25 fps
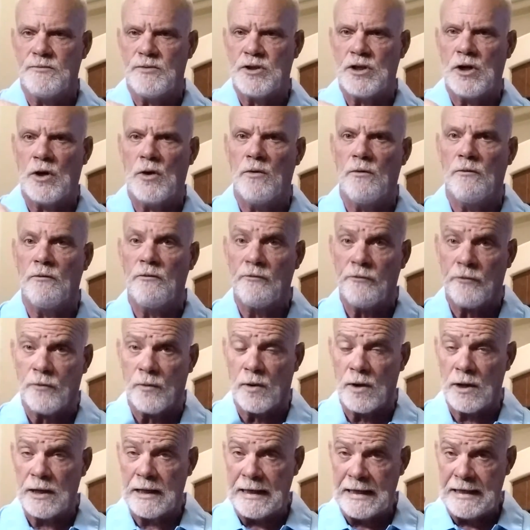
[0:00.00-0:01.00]
So
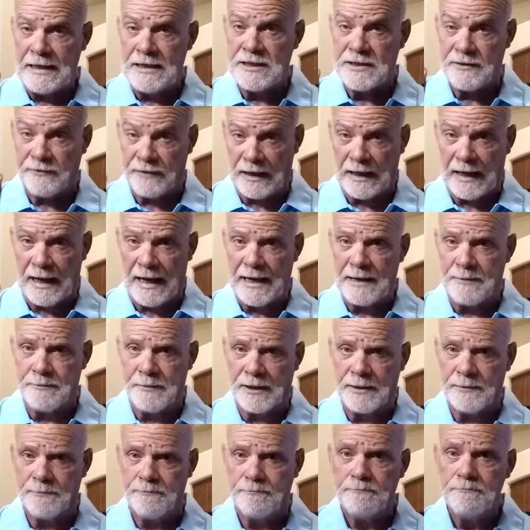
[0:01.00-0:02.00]
for an ease of
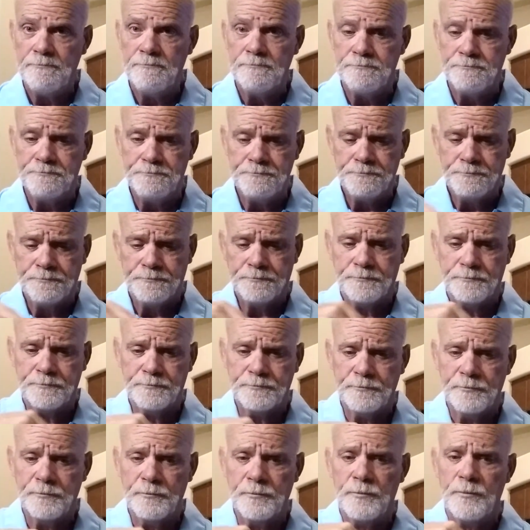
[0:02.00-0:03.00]
alignment,
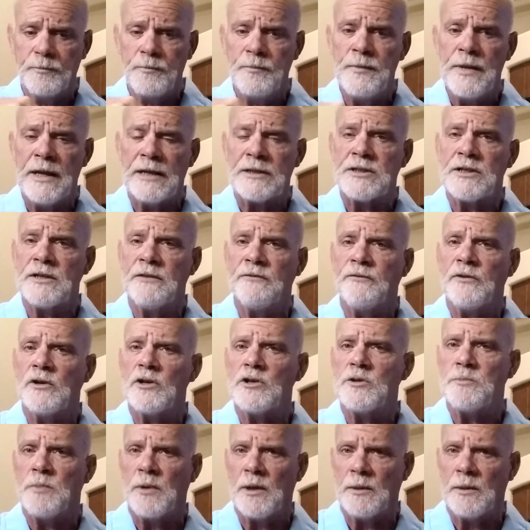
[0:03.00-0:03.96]
that's the first